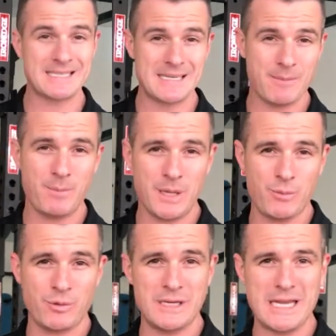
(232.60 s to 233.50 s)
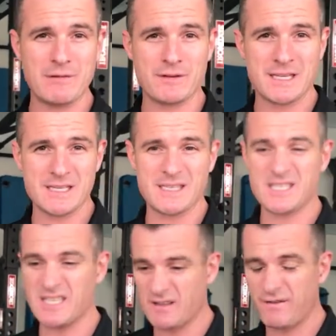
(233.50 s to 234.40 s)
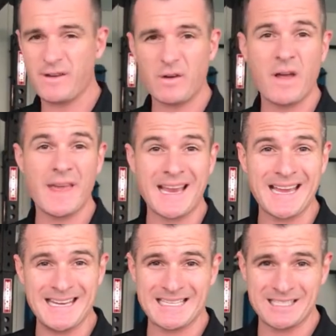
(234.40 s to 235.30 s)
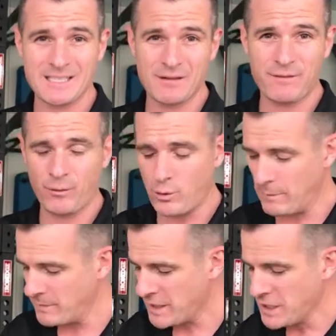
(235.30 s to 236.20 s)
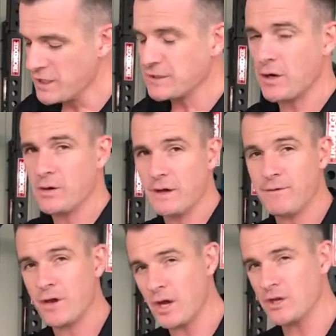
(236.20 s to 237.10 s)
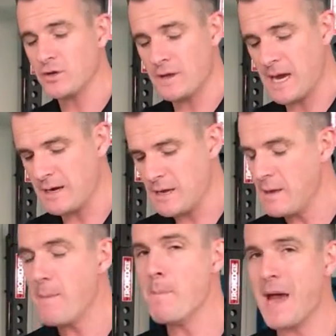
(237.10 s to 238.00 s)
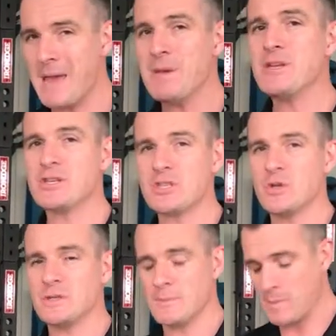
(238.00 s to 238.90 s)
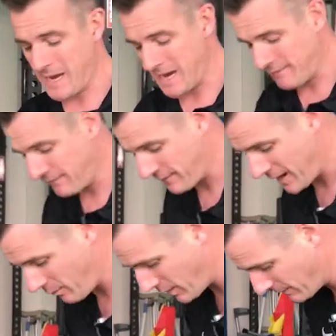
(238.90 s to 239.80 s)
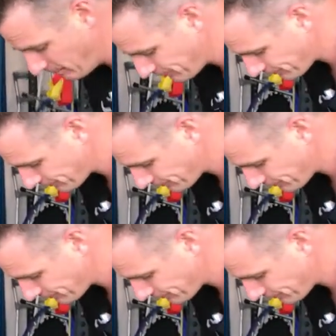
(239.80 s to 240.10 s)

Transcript: some people need the resistance just to feel like they're connected to the floor. So if you're going to do that, maybe just use a band for that one.